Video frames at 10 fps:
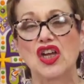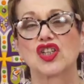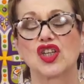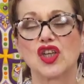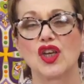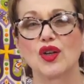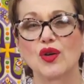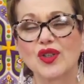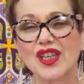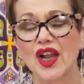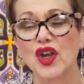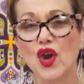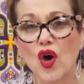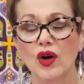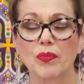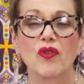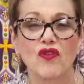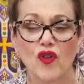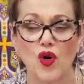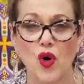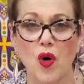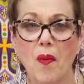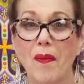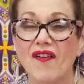to use and not perform